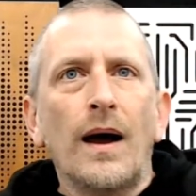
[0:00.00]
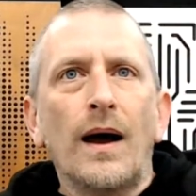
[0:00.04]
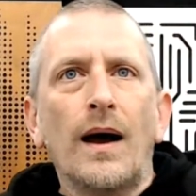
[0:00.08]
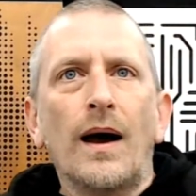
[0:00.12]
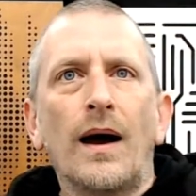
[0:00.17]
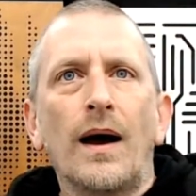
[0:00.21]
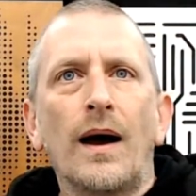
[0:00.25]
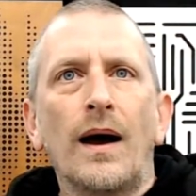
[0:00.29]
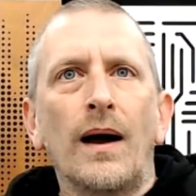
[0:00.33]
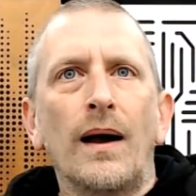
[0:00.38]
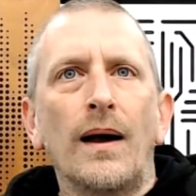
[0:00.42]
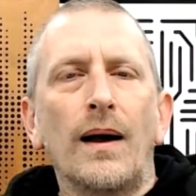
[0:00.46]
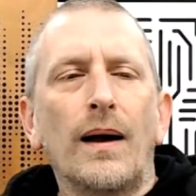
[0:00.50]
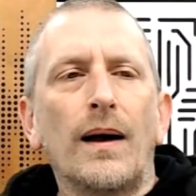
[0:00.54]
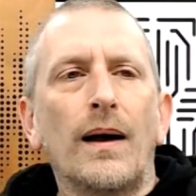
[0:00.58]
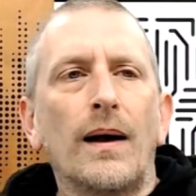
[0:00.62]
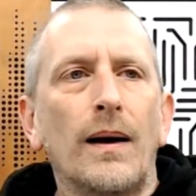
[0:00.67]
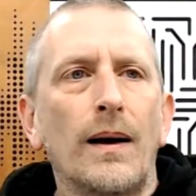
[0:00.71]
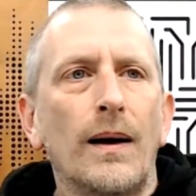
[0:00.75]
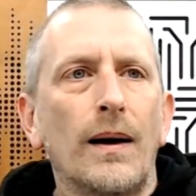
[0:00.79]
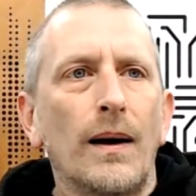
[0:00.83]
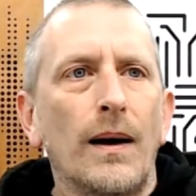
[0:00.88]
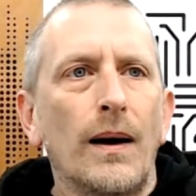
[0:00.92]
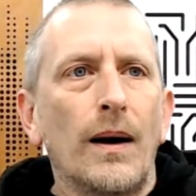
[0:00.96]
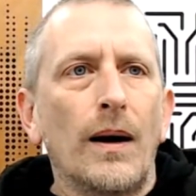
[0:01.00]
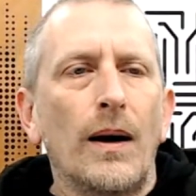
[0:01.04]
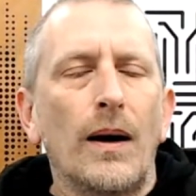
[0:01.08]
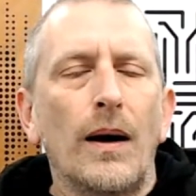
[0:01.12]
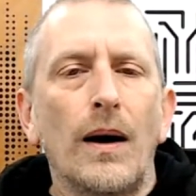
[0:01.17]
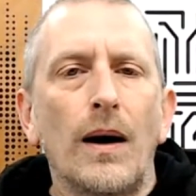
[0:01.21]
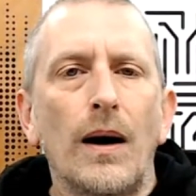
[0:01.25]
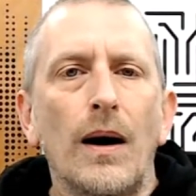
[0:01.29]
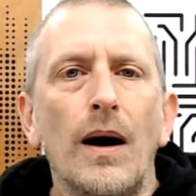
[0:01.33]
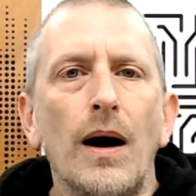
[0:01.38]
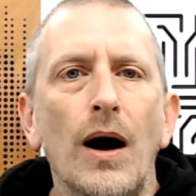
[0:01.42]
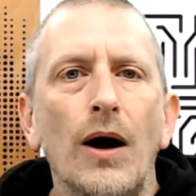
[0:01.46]

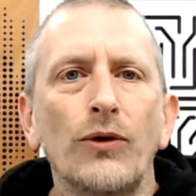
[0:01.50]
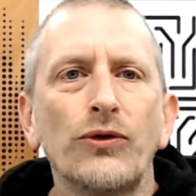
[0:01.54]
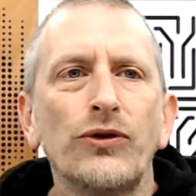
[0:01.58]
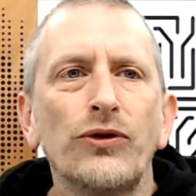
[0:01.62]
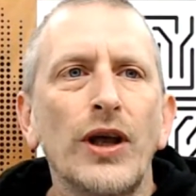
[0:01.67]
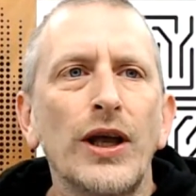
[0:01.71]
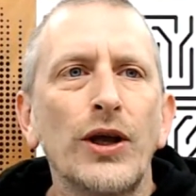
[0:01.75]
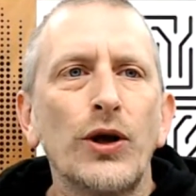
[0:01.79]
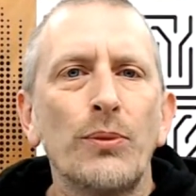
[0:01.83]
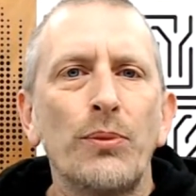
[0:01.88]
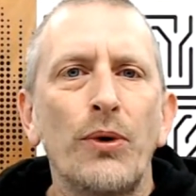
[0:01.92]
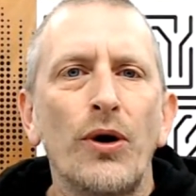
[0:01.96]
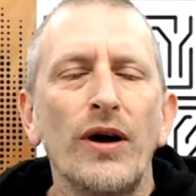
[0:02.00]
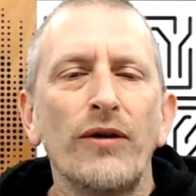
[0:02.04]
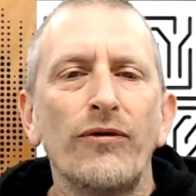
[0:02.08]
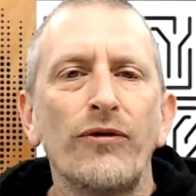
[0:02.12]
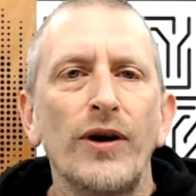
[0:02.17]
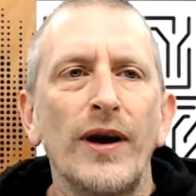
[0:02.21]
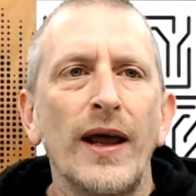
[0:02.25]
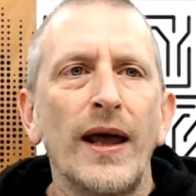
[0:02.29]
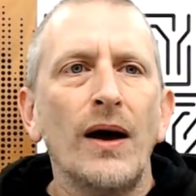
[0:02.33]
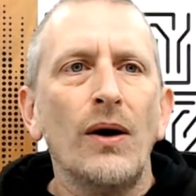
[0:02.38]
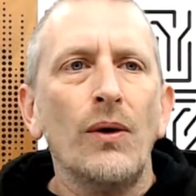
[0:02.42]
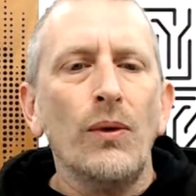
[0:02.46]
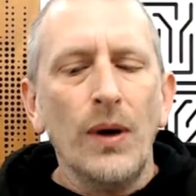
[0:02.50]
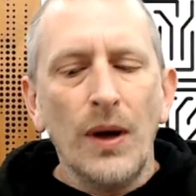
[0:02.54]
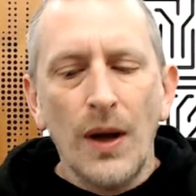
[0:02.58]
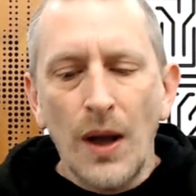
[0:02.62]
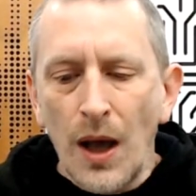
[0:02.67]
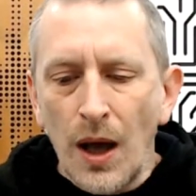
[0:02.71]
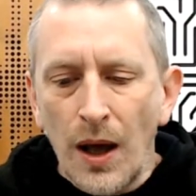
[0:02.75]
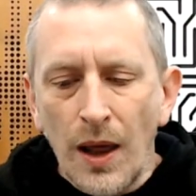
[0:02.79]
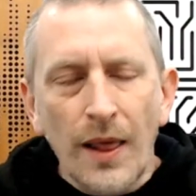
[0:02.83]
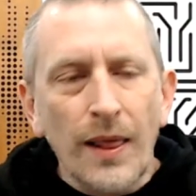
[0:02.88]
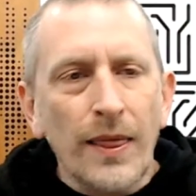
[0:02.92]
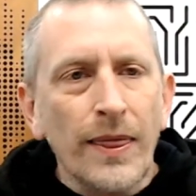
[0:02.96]
I'll say goodbye for now.
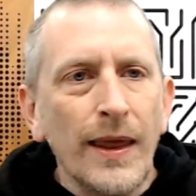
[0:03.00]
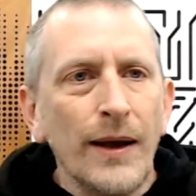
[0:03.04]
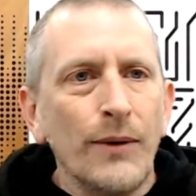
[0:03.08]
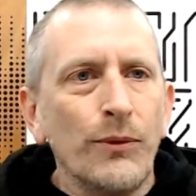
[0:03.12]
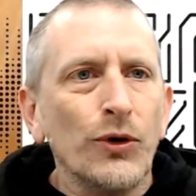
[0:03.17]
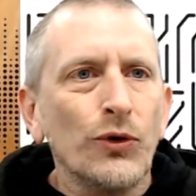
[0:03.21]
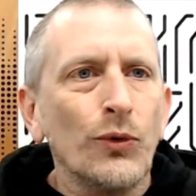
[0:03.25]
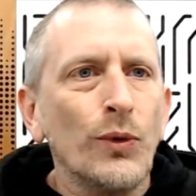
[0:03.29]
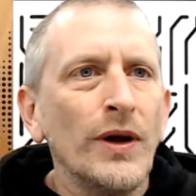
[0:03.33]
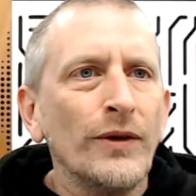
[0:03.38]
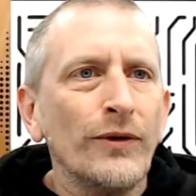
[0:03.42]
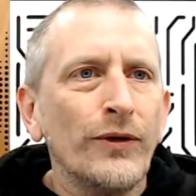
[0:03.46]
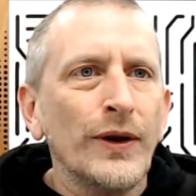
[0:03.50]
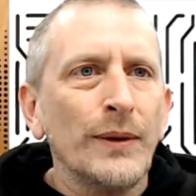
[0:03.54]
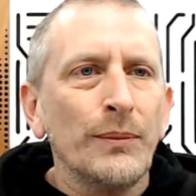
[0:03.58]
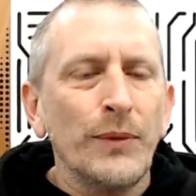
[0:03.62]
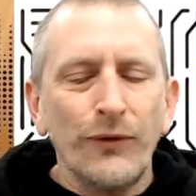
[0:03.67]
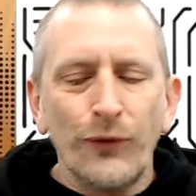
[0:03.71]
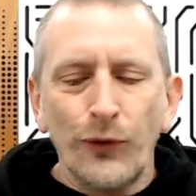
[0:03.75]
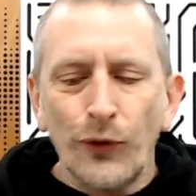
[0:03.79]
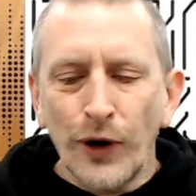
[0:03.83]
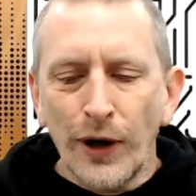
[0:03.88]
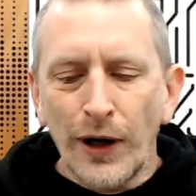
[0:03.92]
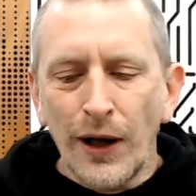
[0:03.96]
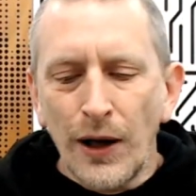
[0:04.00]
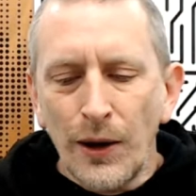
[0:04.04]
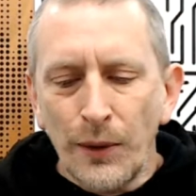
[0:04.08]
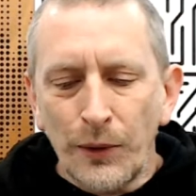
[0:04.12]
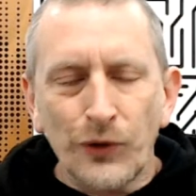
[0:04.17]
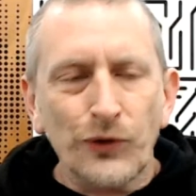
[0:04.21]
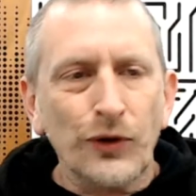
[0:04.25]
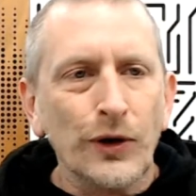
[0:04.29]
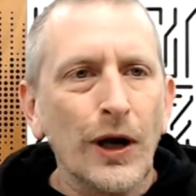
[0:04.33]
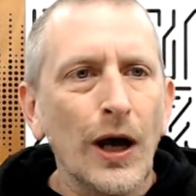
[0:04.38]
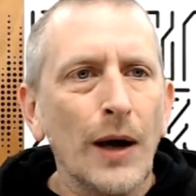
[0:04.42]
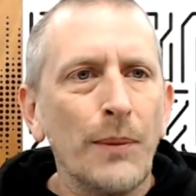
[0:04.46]
There was one thing before I go,
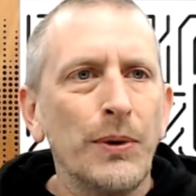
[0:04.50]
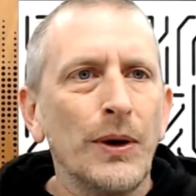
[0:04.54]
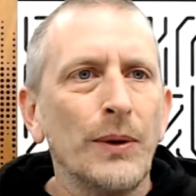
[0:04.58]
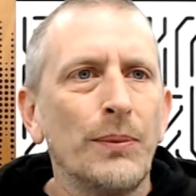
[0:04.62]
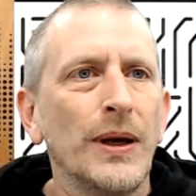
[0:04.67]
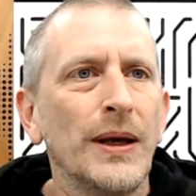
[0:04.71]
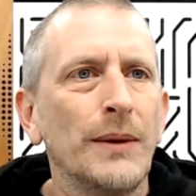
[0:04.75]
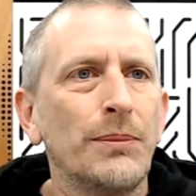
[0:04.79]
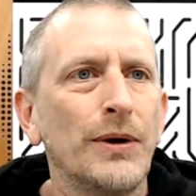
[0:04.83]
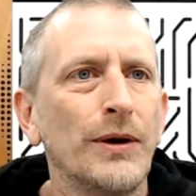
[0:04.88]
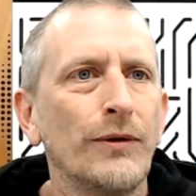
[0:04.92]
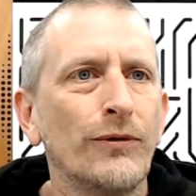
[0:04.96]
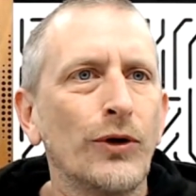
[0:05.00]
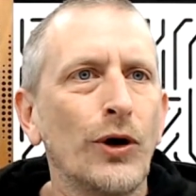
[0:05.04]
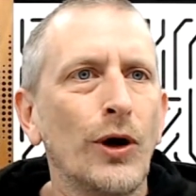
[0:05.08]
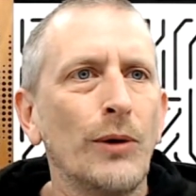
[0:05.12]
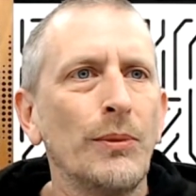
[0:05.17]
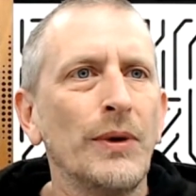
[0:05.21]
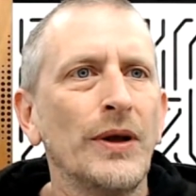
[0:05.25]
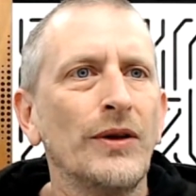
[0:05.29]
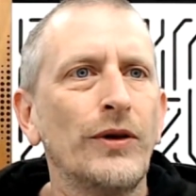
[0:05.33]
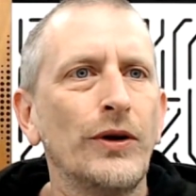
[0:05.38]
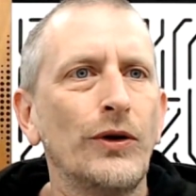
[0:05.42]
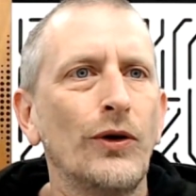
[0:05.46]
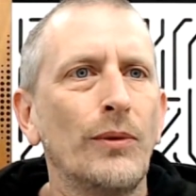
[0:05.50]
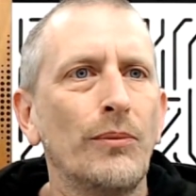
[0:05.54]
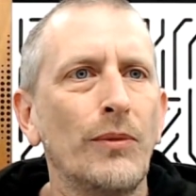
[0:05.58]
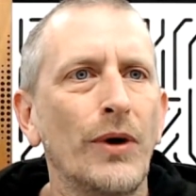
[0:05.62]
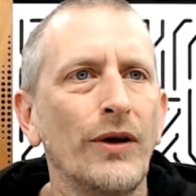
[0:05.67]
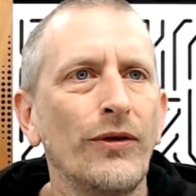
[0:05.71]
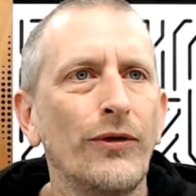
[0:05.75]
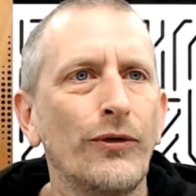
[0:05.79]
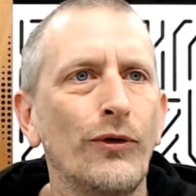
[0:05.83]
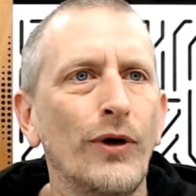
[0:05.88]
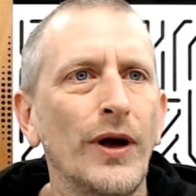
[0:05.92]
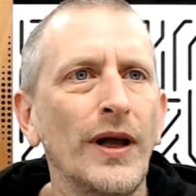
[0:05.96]
because a couple of people have commented on my
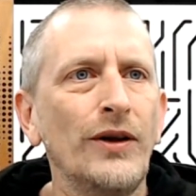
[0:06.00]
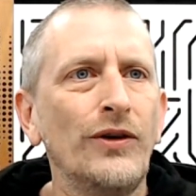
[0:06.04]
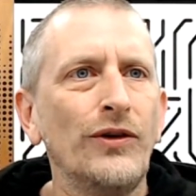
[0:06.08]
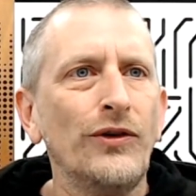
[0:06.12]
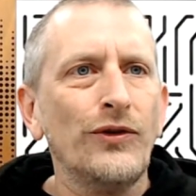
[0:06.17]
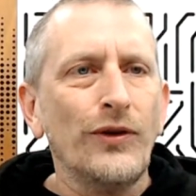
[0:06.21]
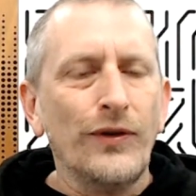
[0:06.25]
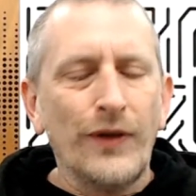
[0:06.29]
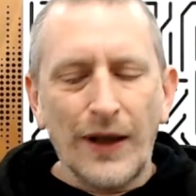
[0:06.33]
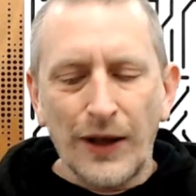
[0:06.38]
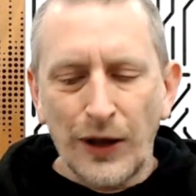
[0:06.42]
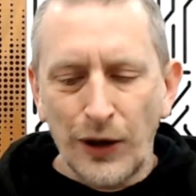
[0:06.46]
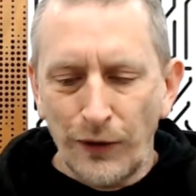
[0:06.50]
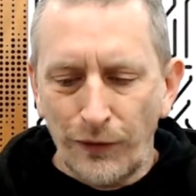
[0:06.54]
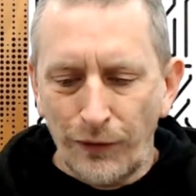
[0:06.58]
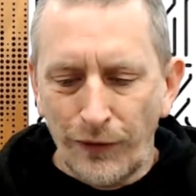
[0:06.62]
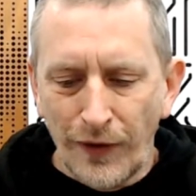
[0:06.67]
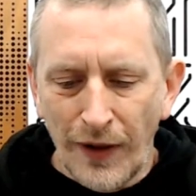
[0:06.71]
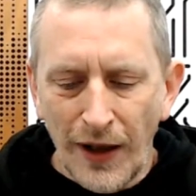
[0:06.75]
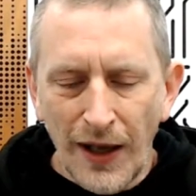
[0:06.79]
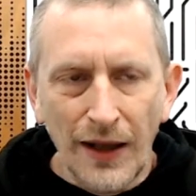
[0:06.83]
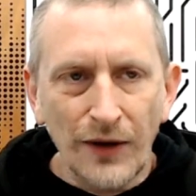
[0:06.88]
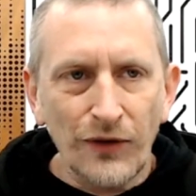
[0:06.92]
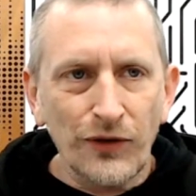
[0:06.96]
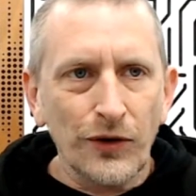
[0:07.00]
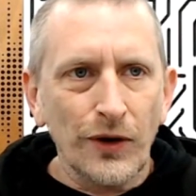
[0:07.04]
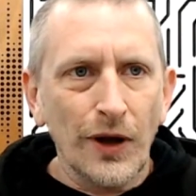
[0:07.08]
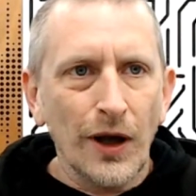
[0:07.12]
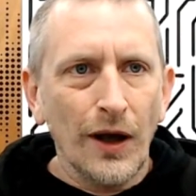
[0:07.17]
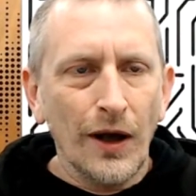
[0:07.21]
threads. Thank you for that.